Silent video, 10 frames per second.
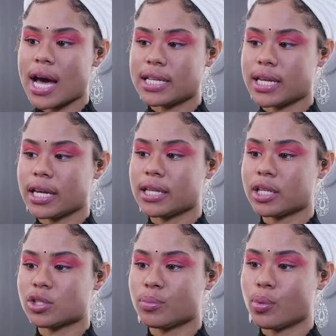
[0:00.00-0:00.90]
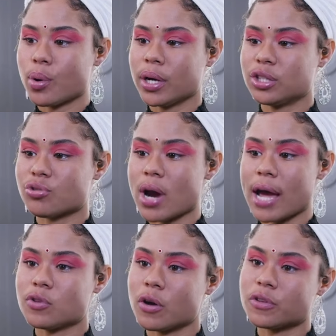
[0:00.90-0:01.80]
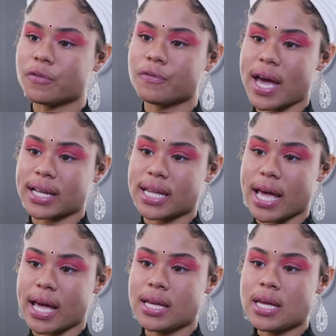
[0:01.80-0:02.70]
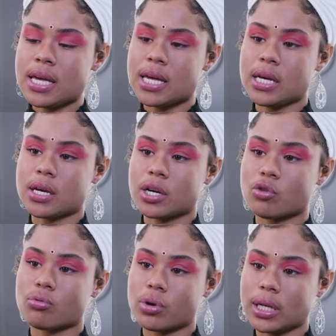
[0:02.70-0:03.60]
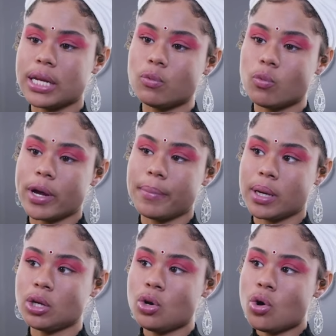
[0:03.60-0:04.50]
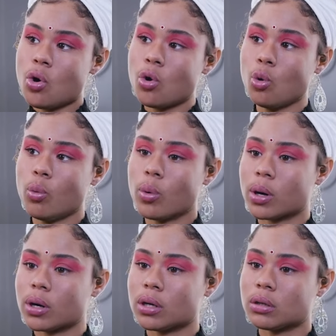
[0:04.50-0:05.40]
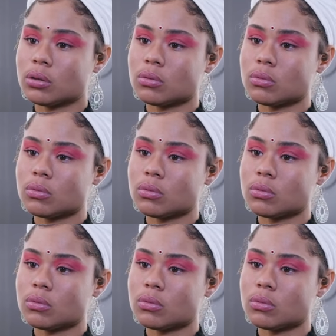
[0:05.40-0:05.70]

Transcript: I think Nature Boy thrived off the fact that he could reel in women who were